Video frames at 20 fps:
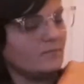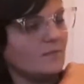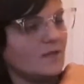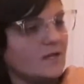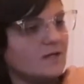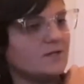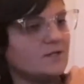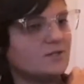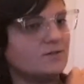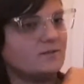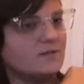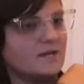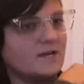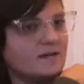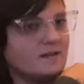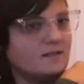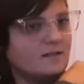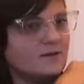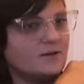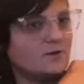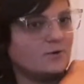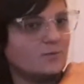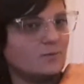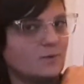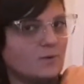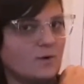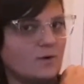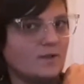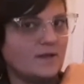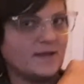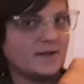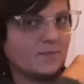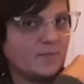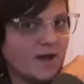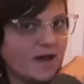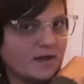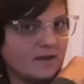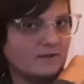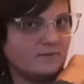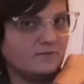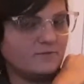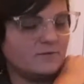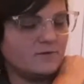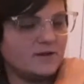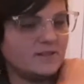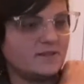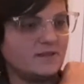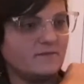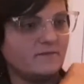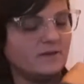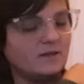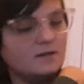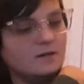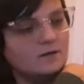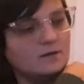and do like a little rolling back and forth even.